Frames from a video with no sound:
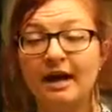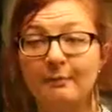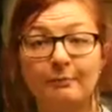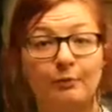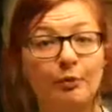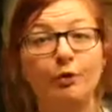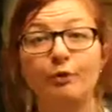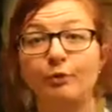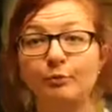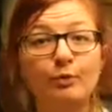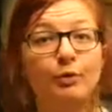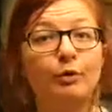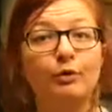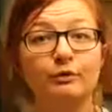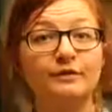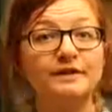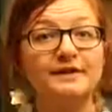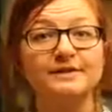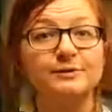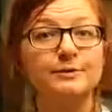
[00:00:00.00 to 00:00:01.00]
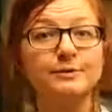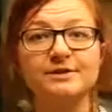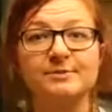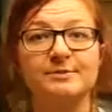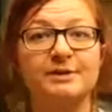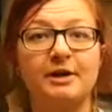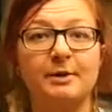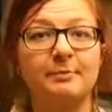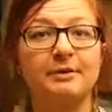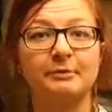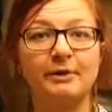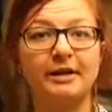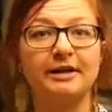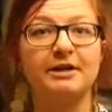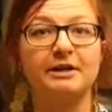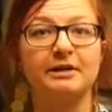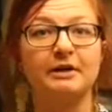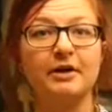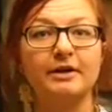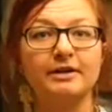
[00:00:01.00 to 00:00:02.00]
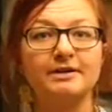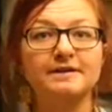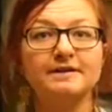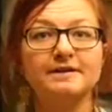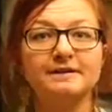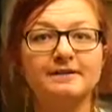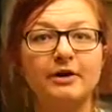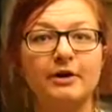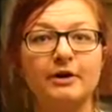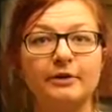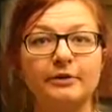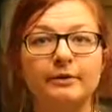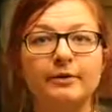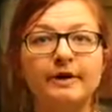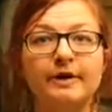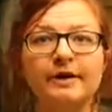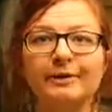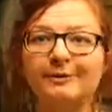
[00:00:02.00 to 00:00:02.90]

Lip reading: more and more of these swords are becoming recognised. So